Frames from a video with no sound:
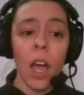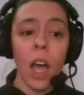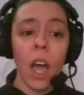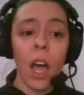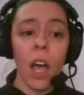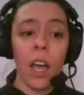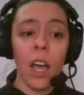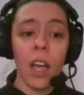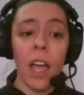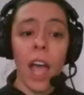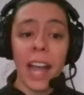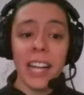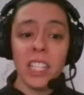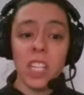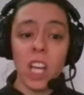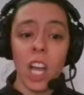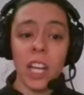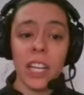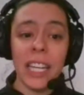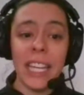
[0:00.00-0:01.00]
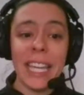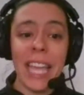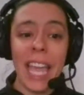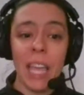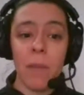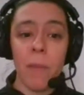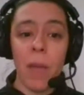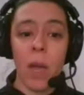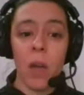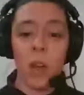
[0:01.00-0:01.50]
italki
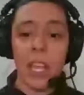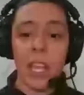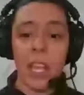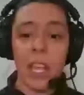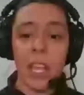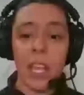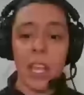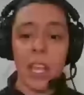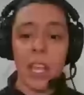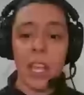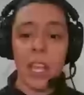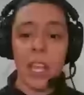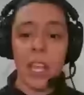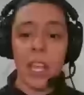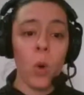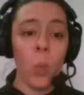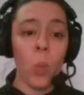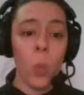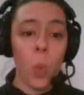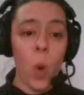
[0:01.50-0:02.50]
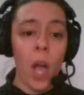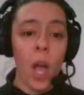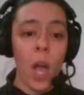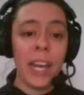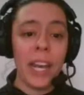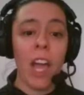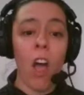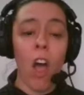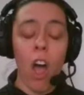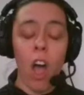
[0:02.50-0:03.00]
came out as the #1
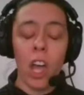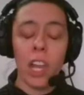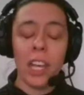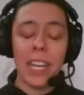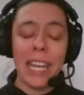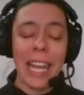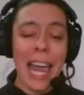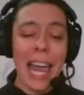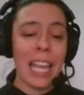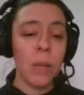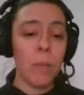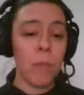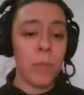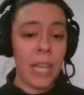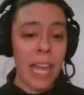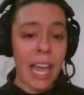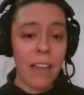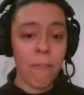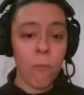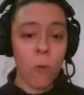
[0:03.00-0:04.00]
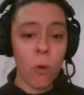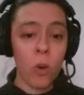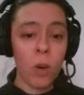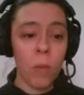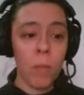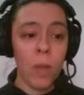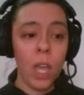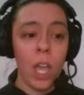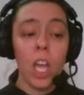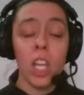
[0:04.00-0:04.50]
online
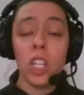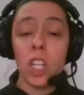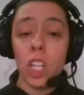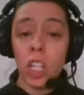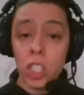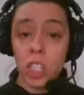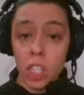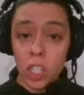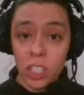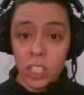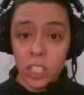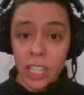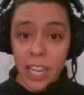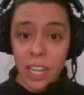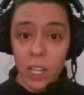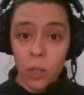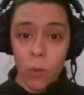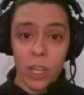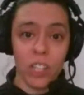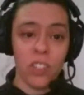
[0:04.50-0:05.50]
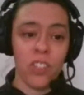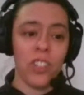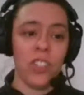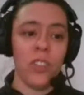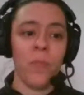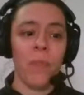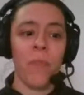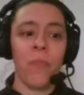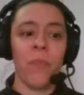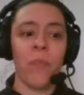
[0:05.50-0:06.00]
platform to learn a language.
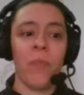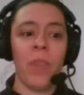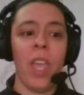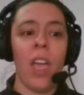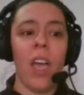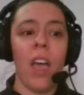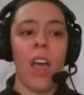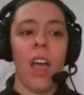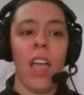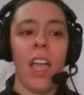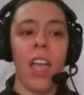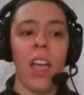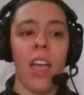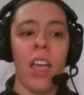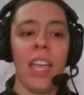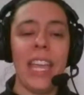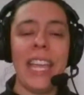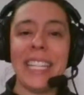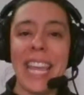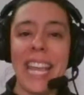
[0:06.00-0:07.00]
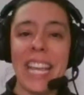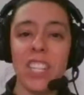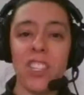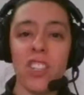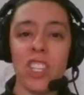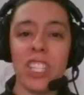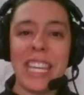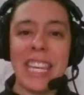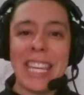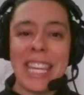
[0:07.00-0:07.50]
It takes
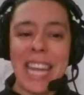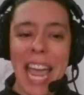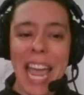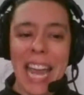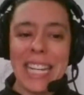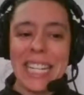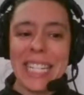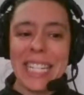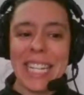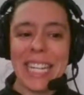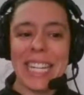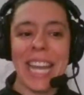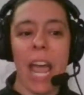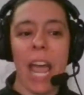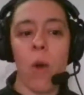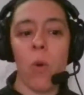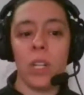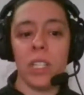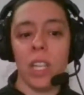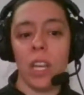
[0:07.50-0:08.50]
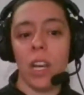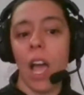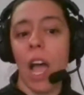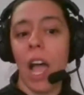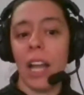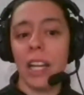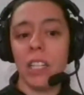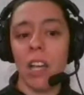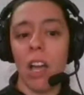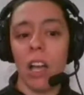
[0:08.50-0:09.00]
just 19 hours on
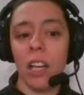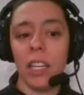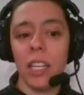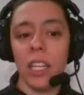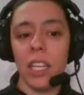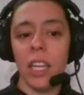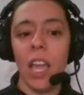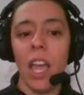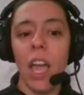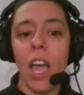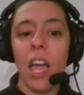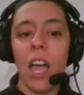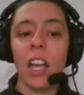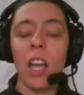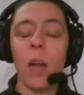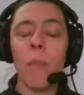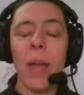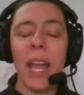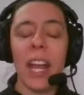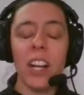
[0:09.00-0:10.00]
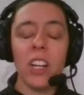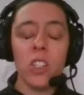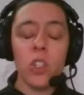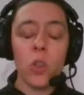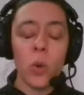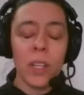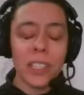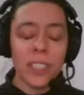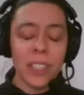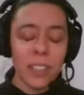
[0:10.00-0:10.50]
italki compared
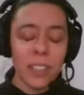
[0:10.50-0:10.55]
to a